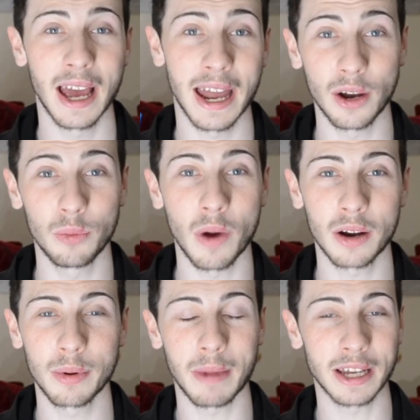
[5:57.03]
And it'll
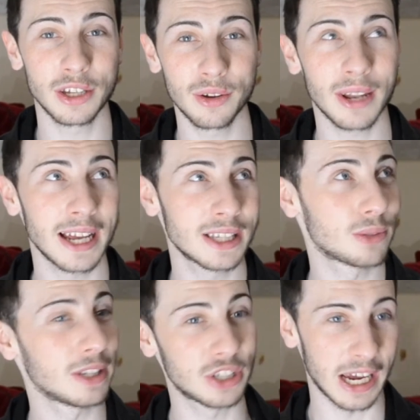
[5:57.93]
work with my Hue lights,
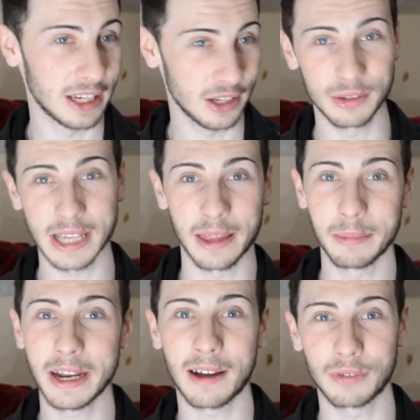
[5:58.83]
which I use at the
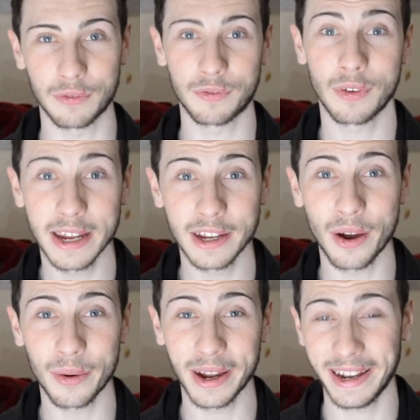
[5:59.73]
minute. I've got three going.